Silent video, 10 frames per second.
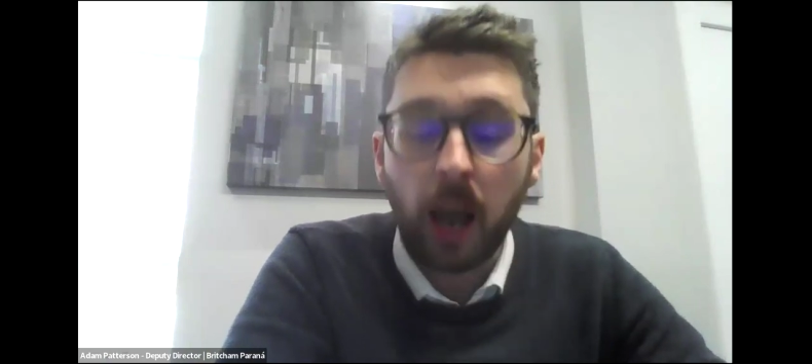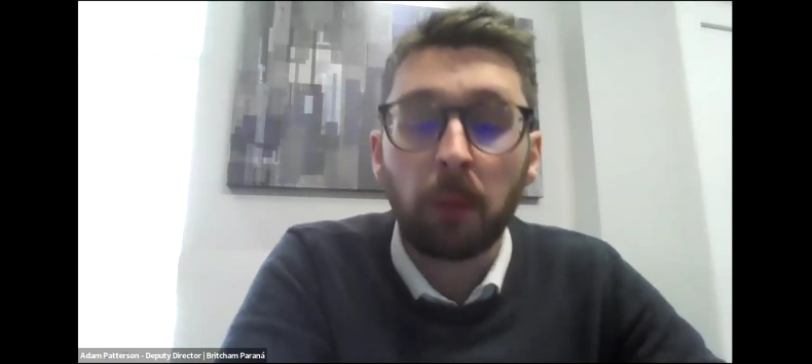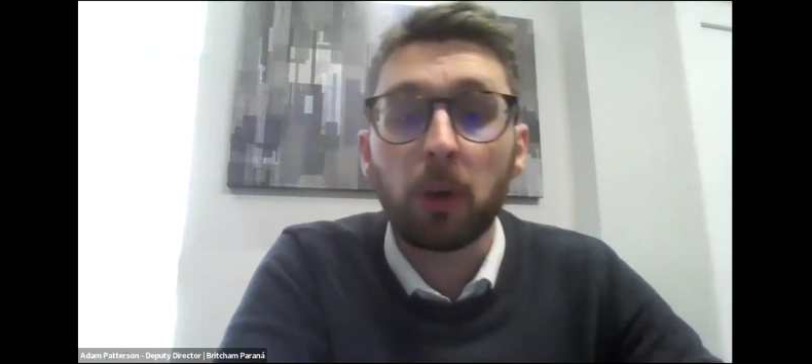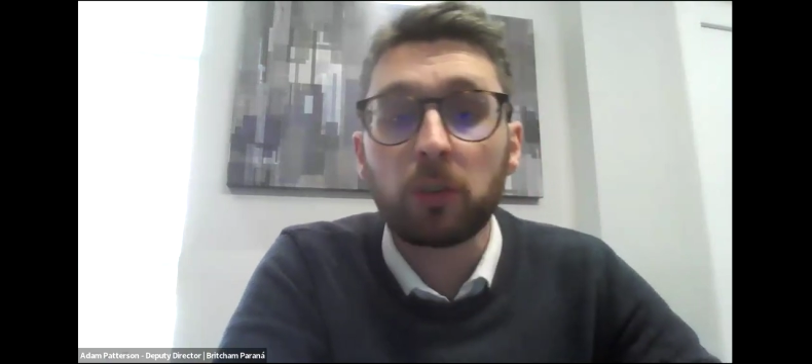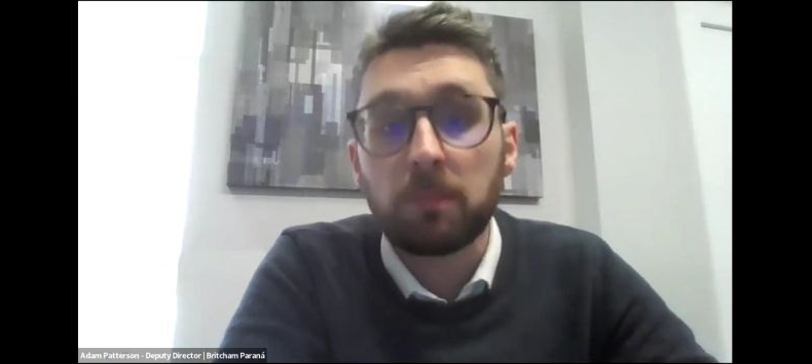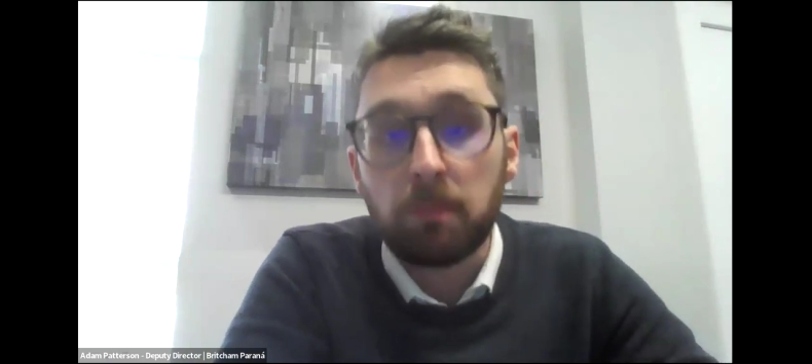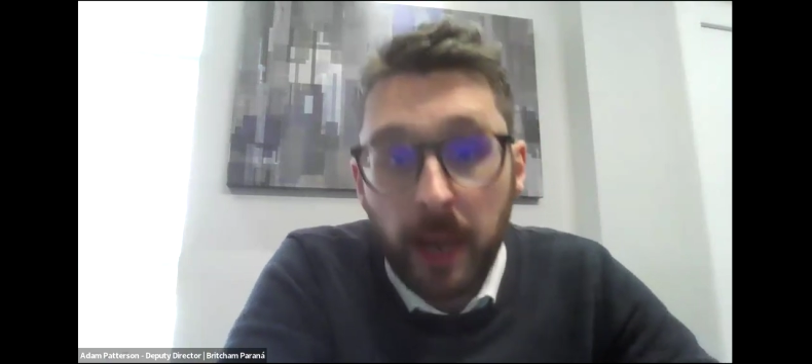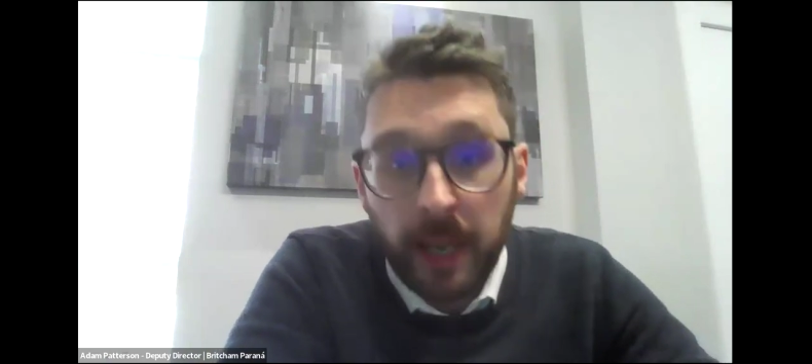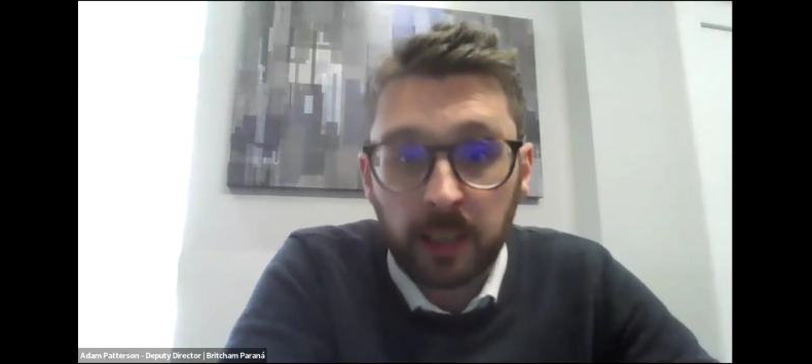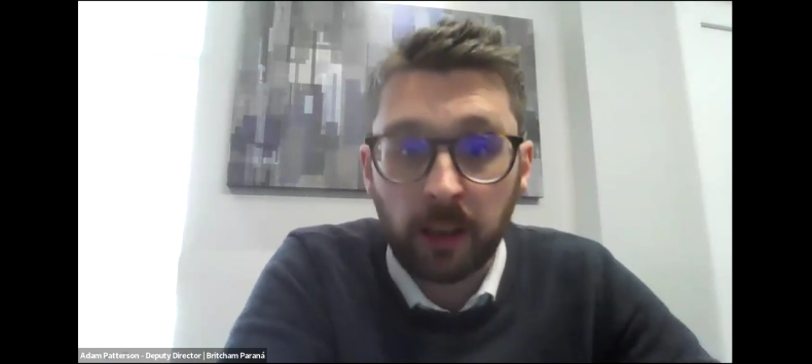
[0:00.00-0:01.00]
amongst
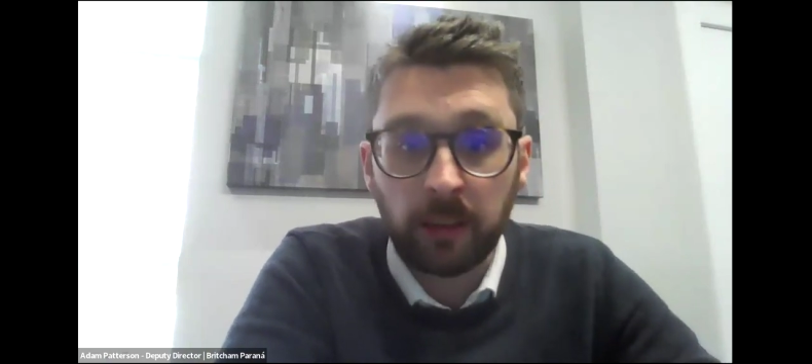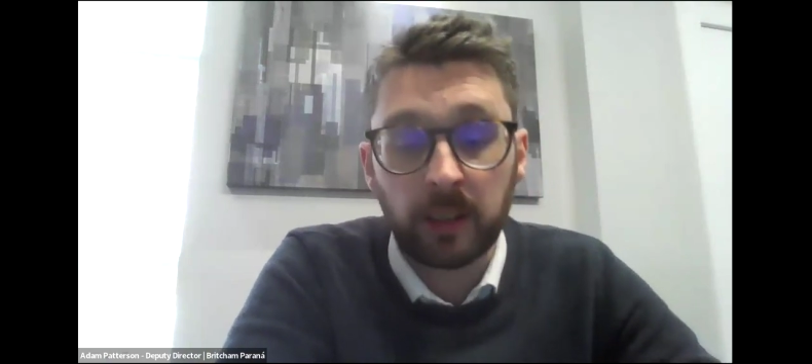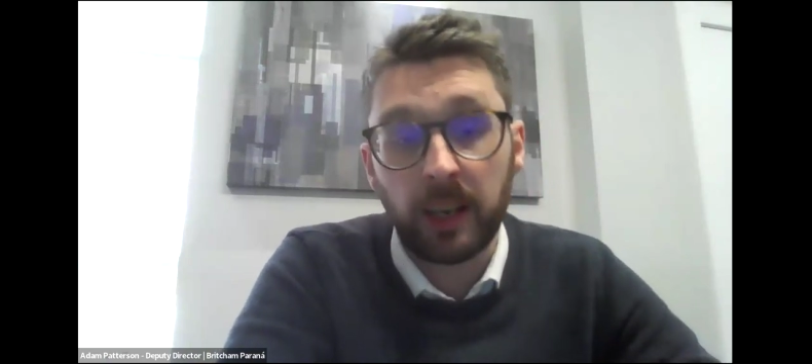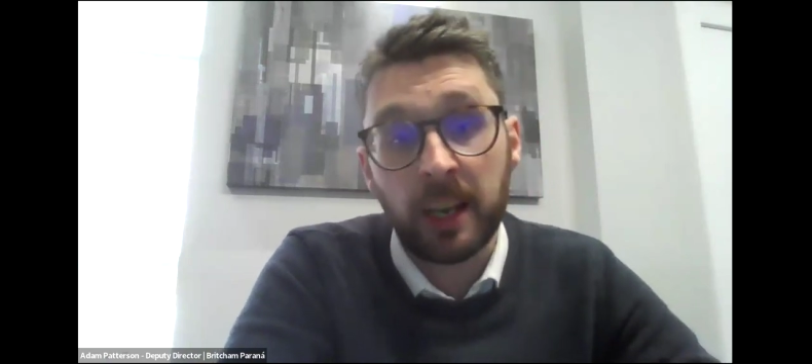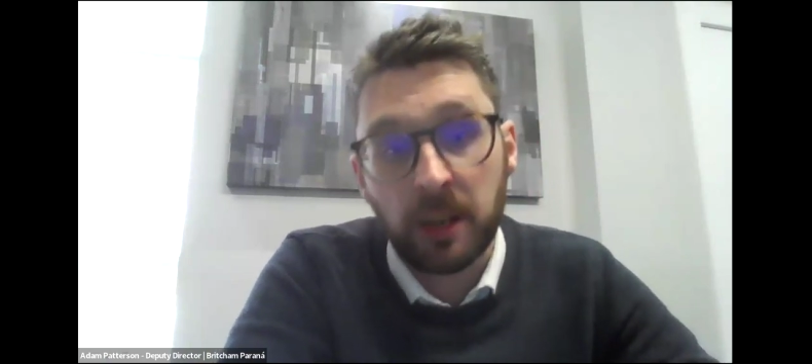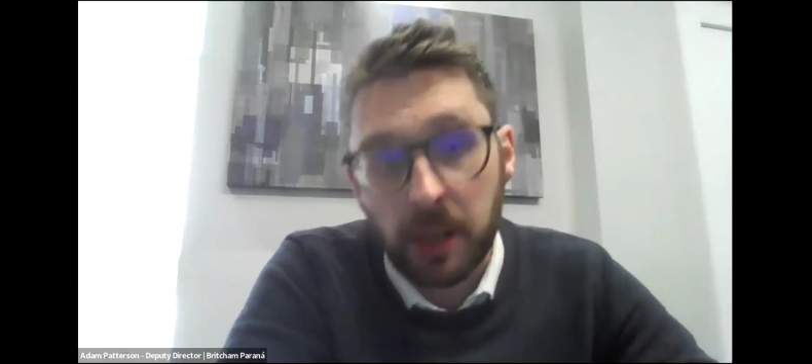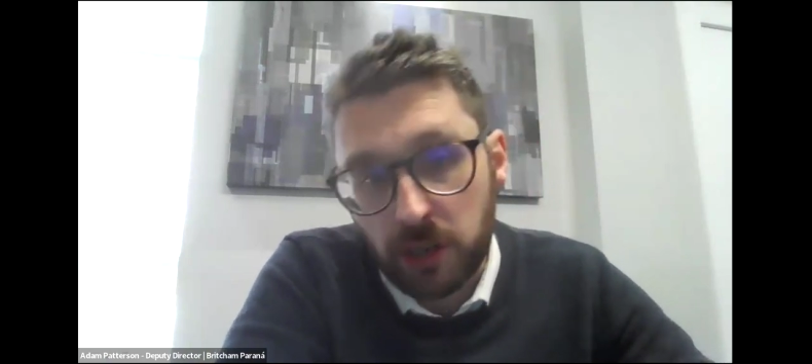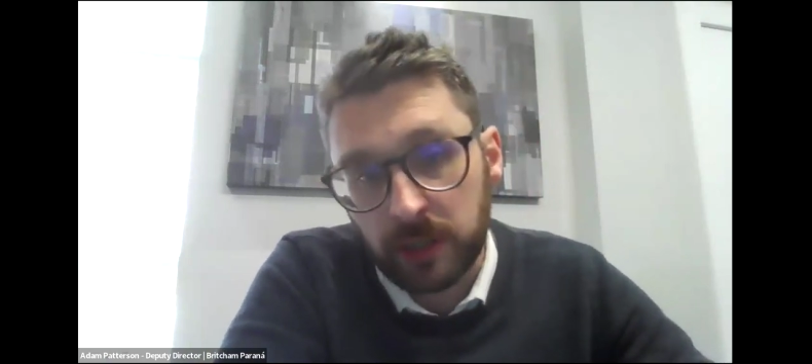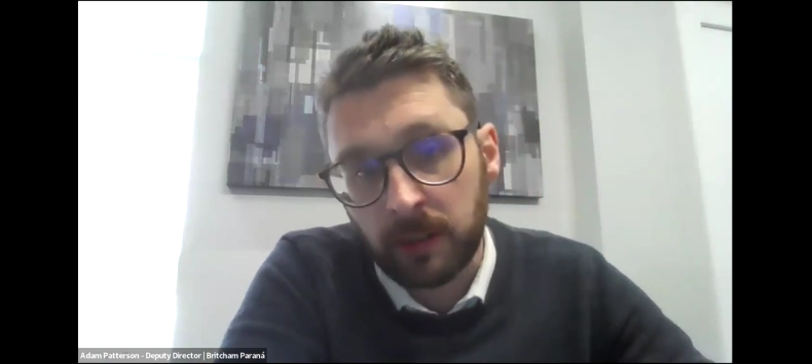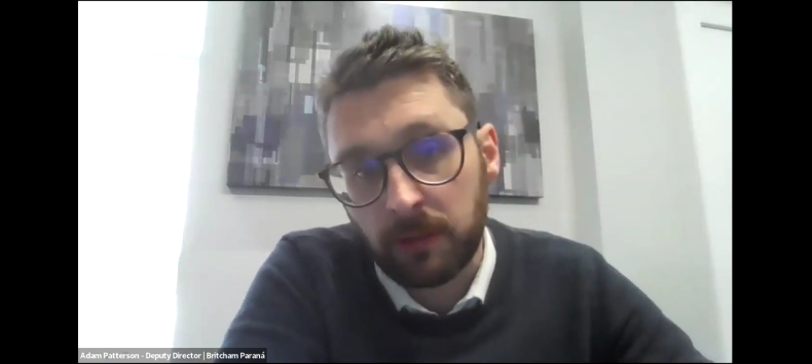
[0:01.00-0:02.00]
many other
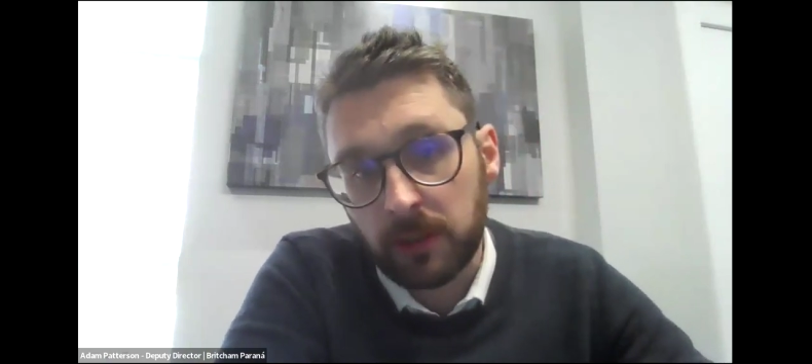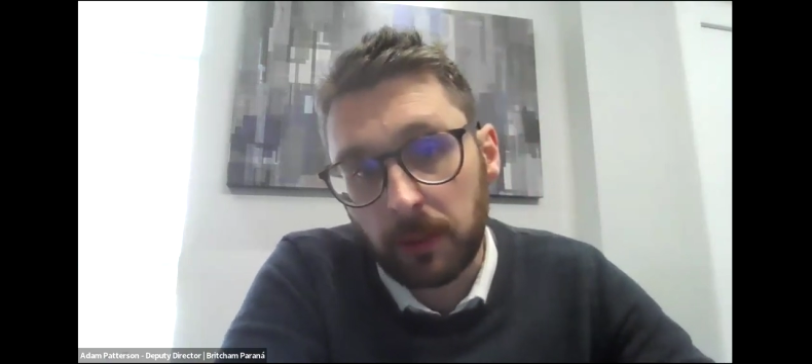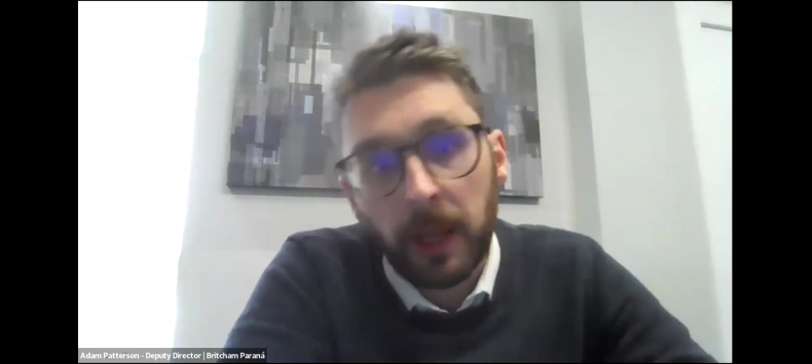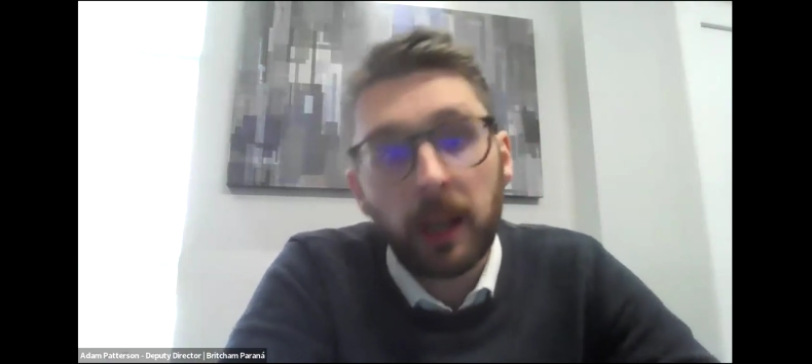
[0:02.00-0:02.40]
initiatives.